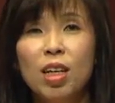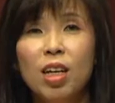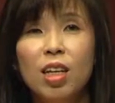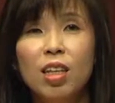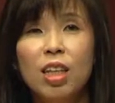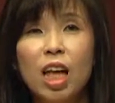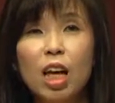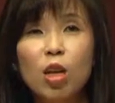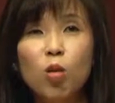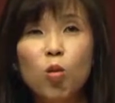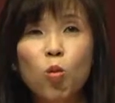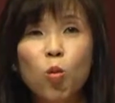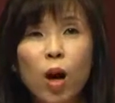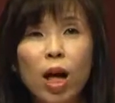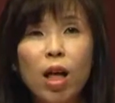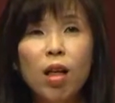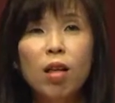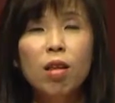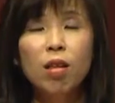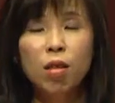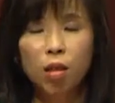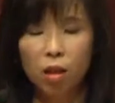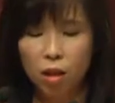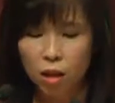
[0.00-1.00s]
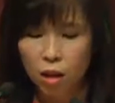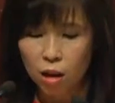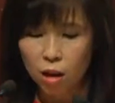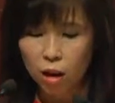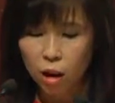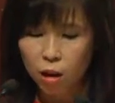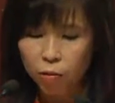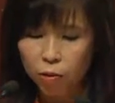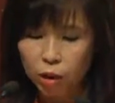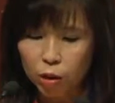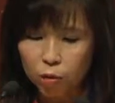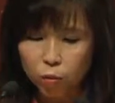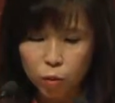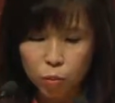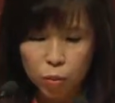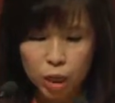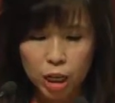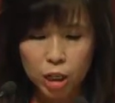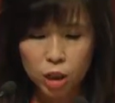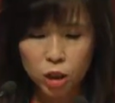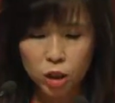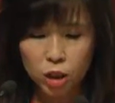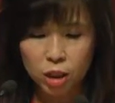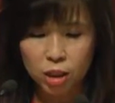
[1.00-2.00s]
that wealth of
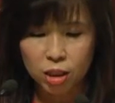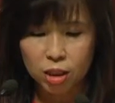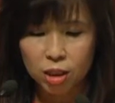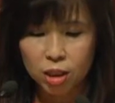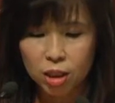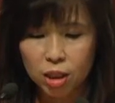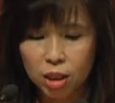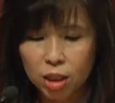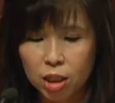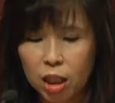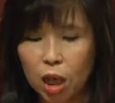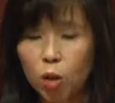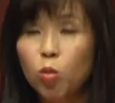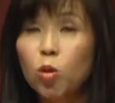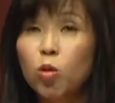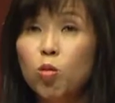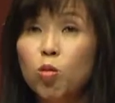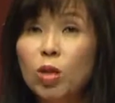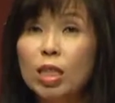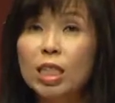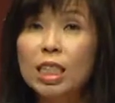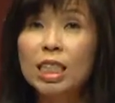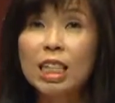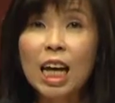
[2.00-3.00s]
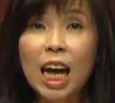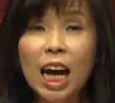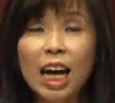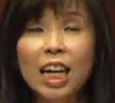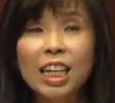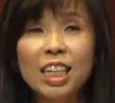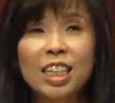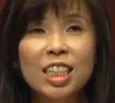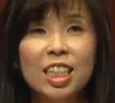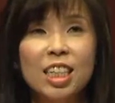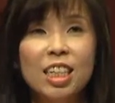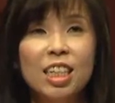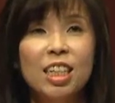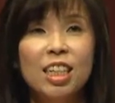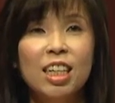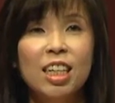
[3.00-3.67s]
information that will reside